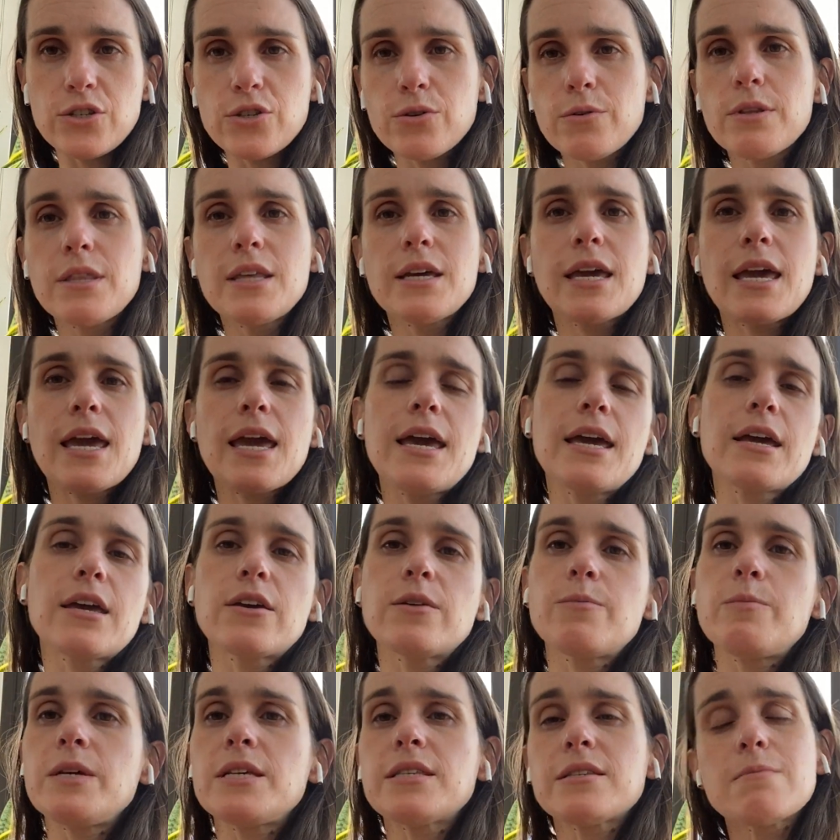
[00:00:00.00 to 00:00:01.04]
So it
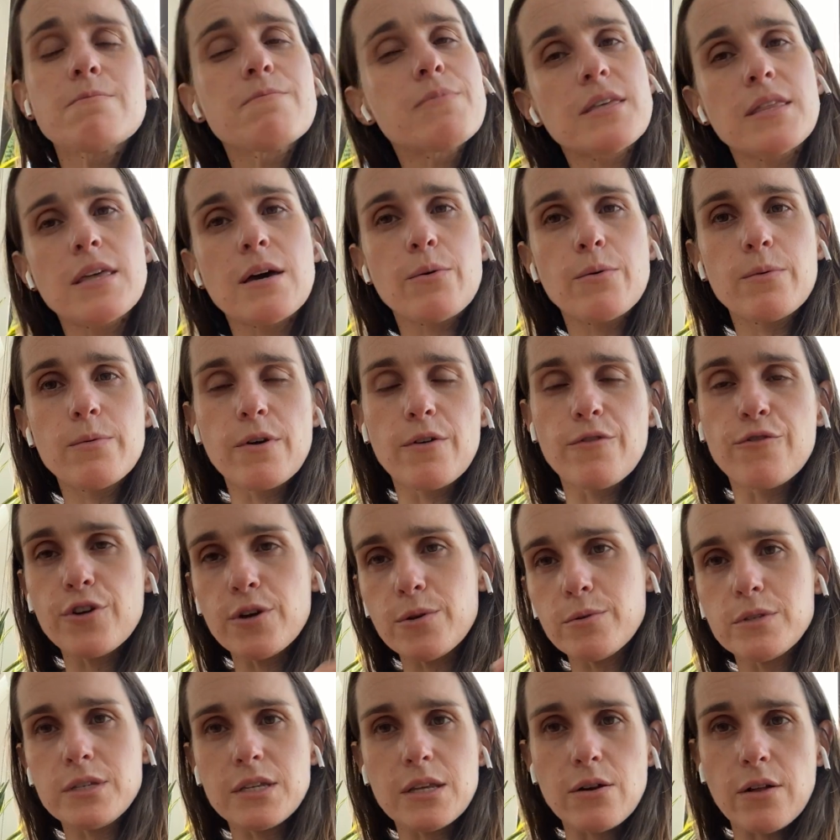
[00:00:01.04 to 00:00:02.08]
could be a
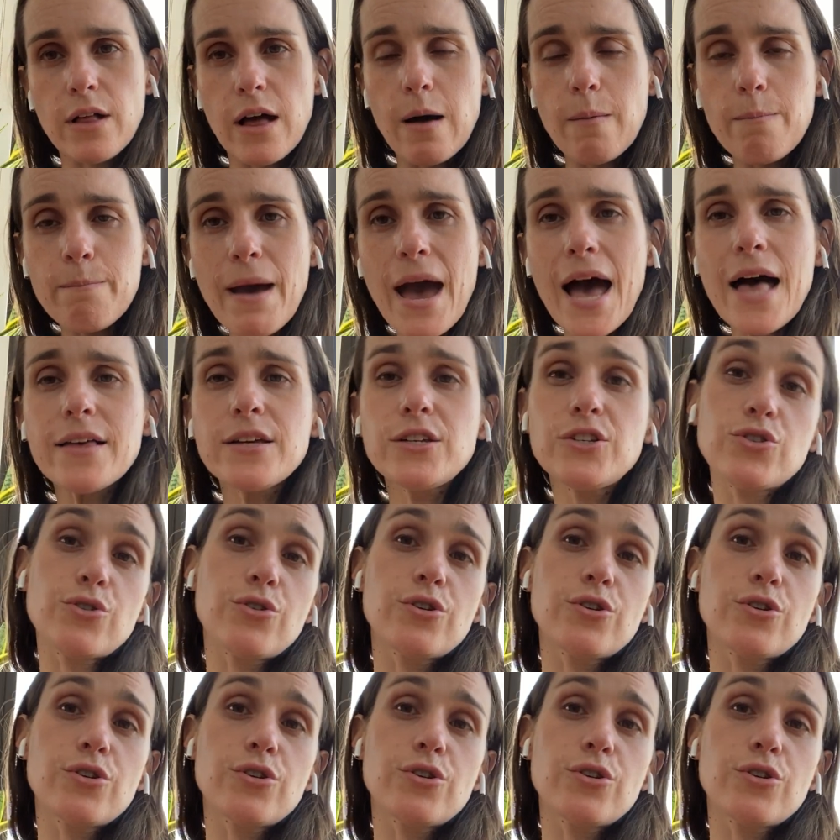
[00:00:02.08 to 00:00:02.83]
frequency that'll help balance,